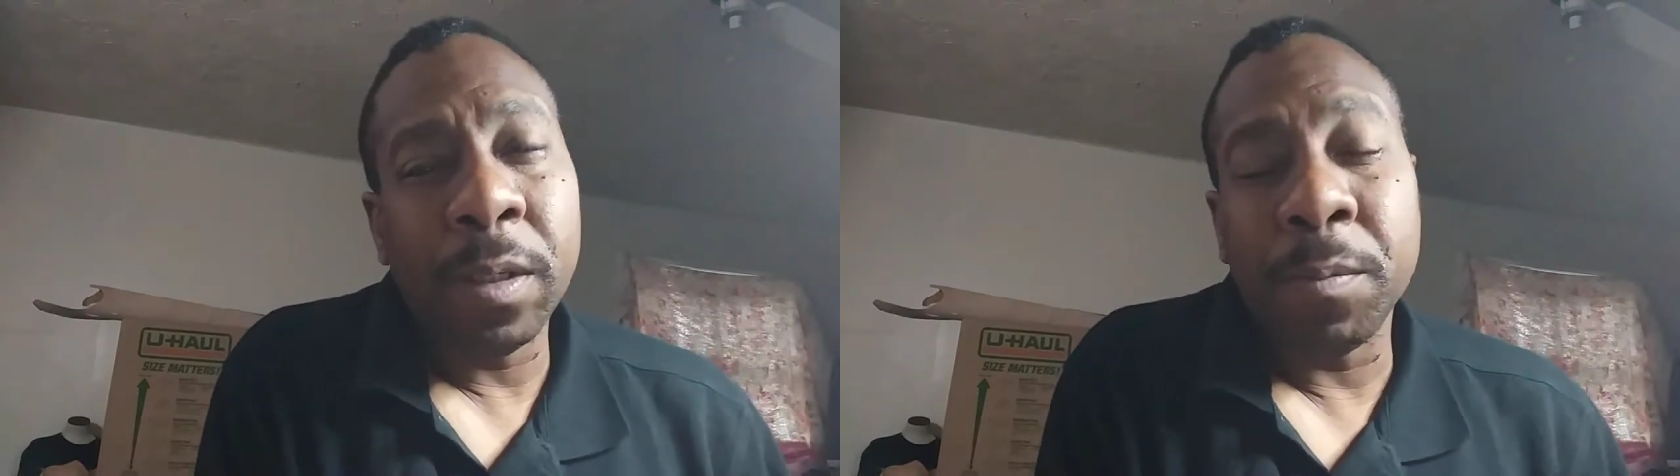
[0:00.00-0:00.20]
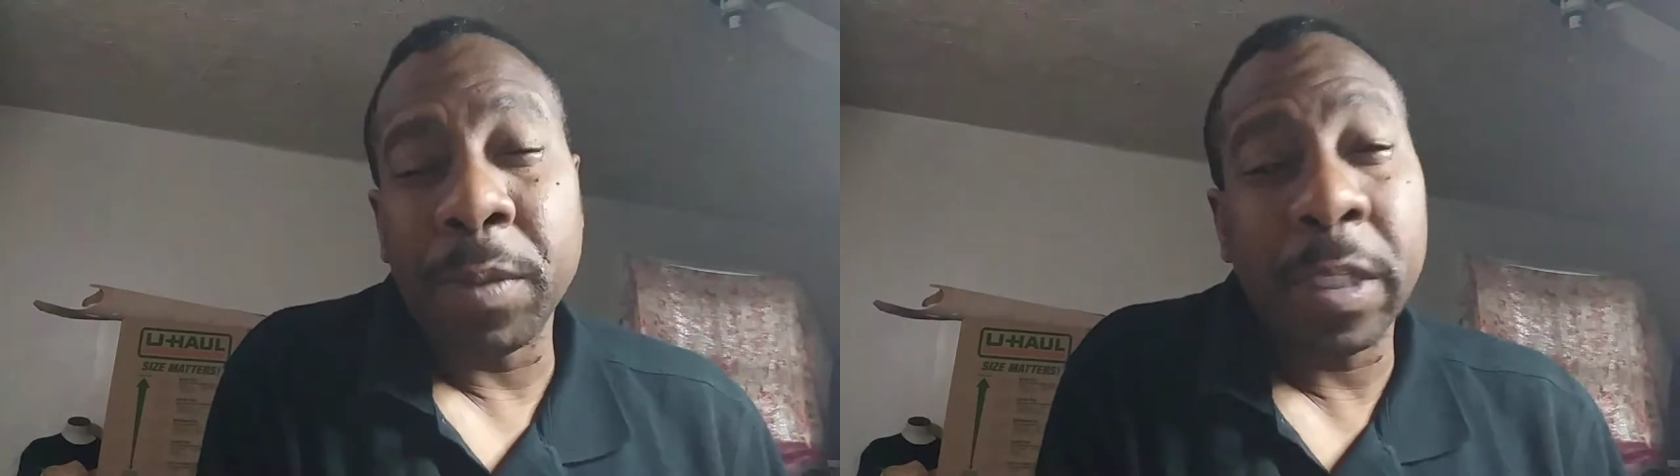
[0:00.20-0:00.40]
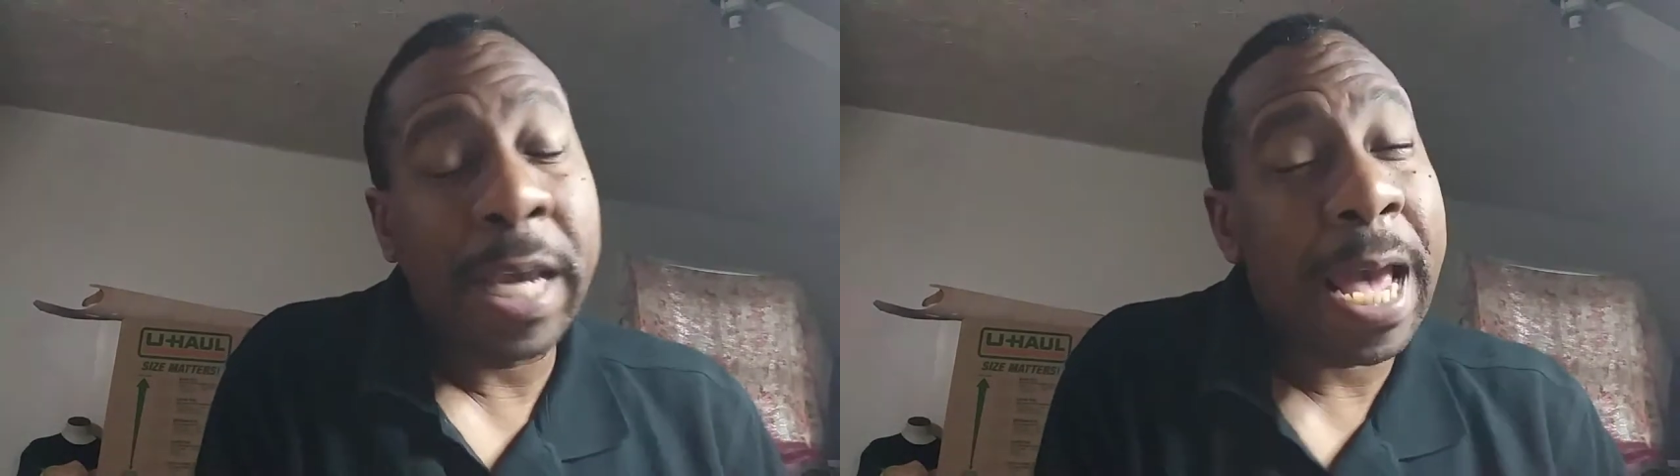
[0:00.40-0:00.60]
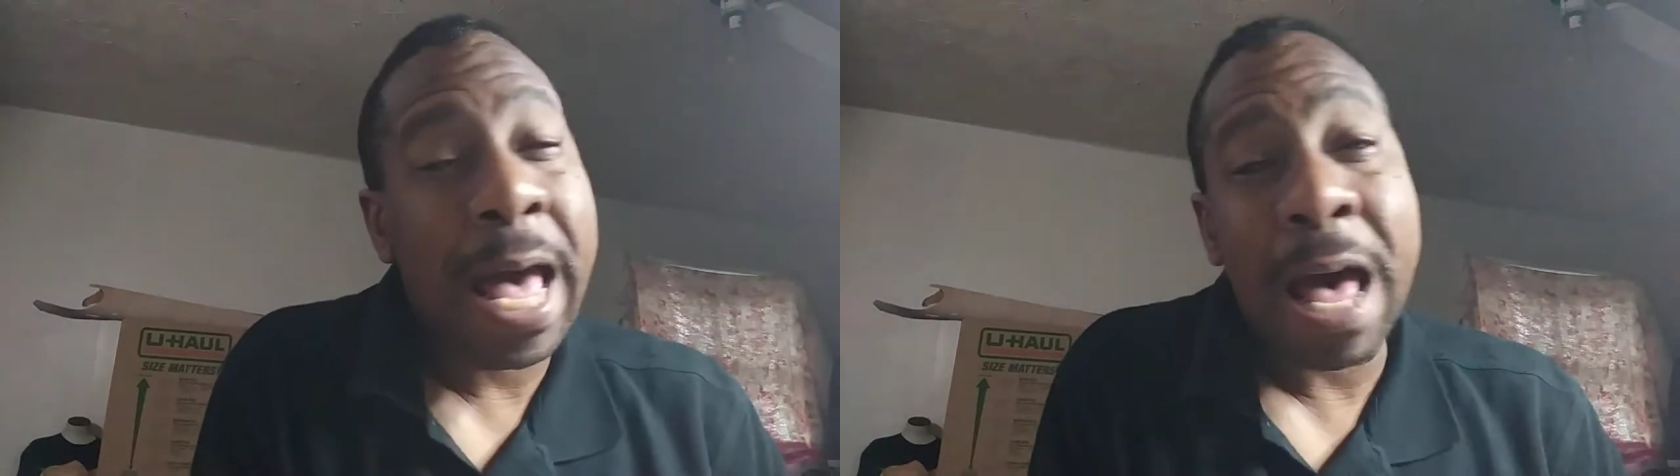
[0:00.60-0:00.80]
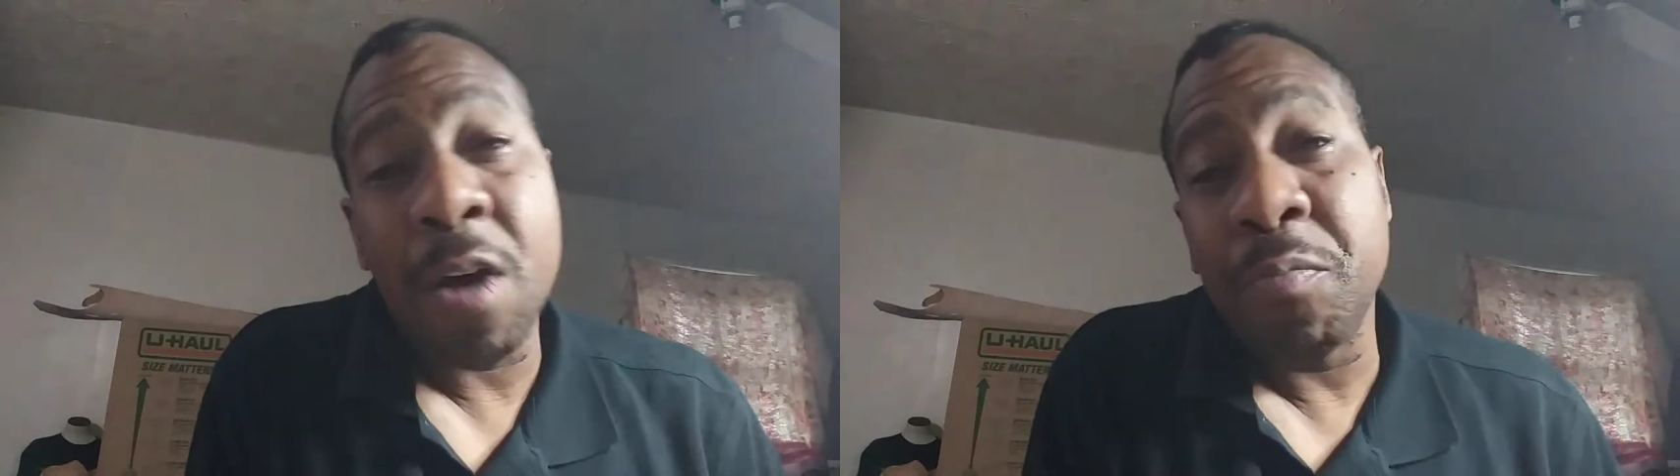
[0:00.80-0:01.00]
I don't care
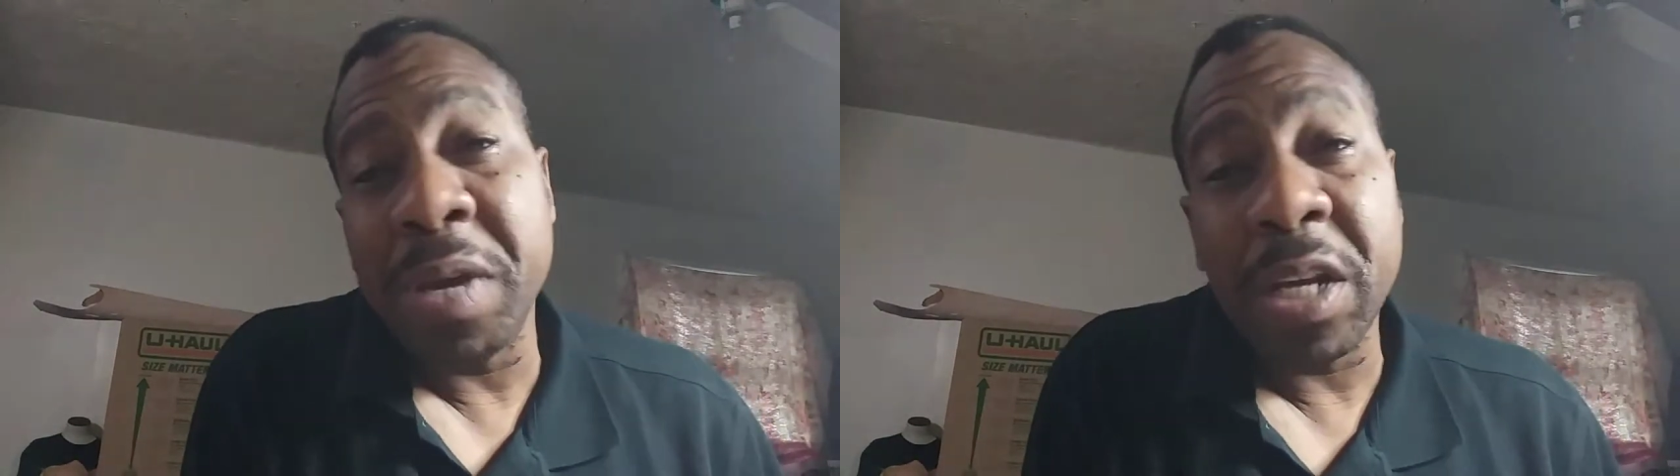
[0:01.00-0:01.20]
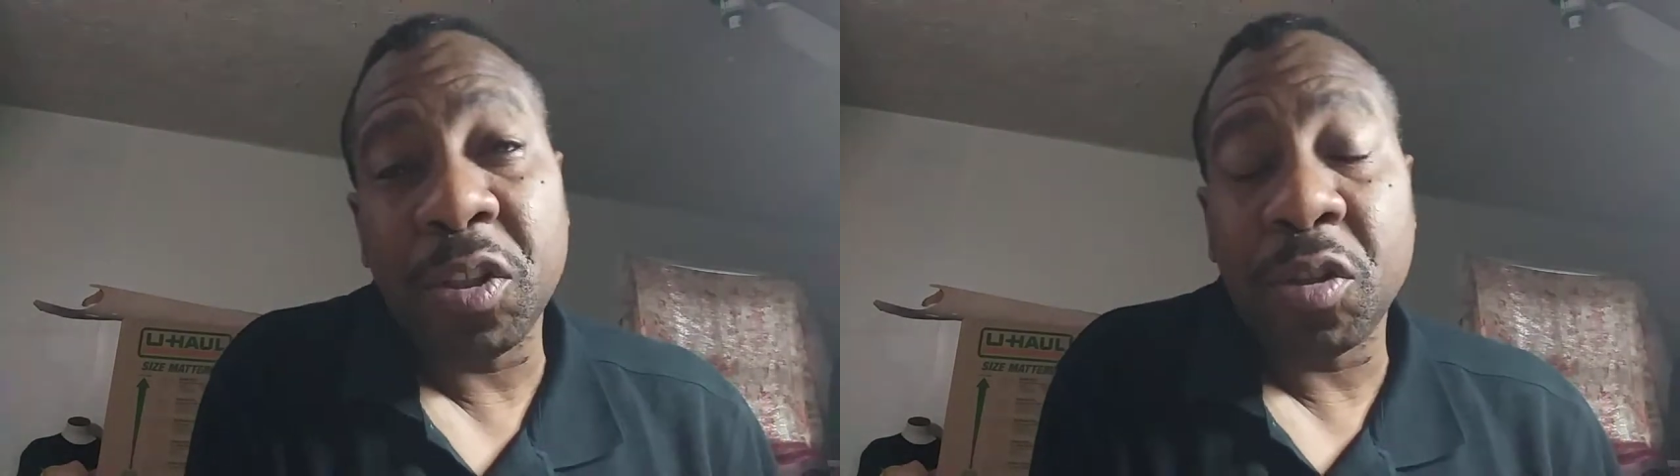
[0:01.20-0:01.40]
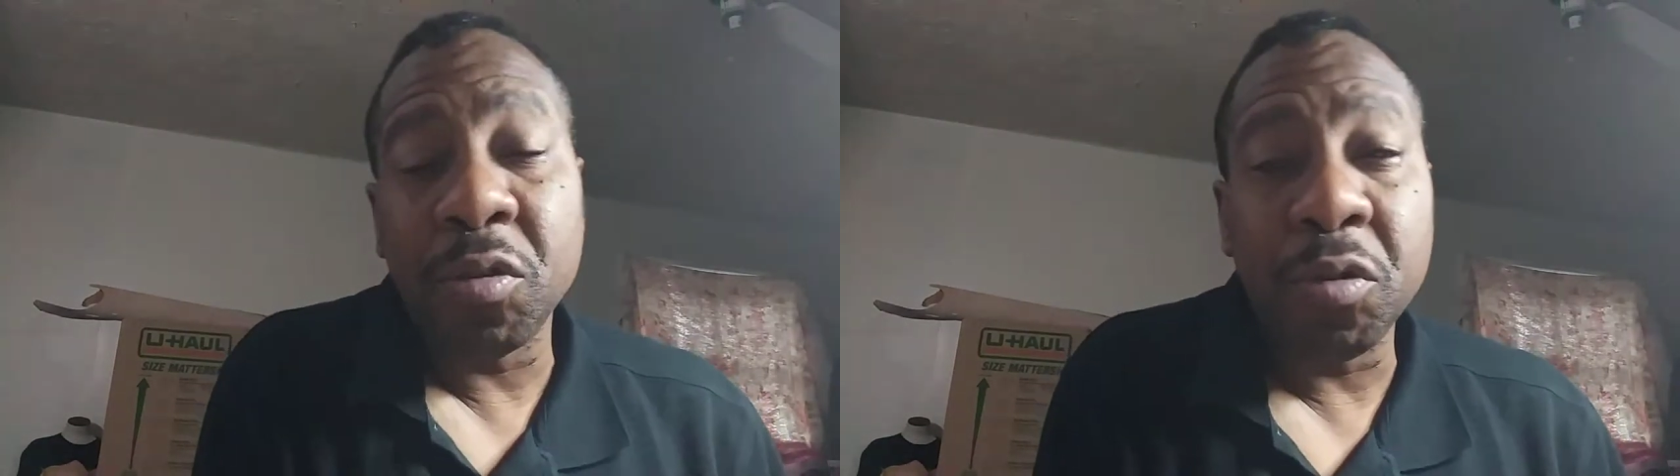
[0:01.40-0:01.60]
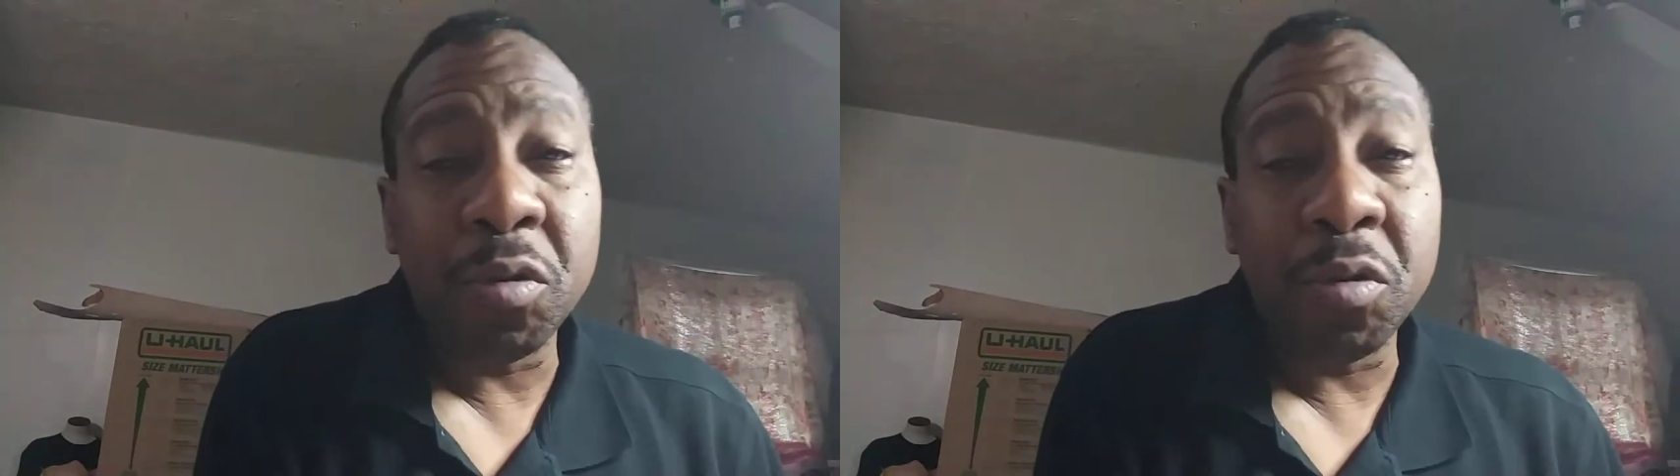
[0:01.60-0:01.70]
how minuscule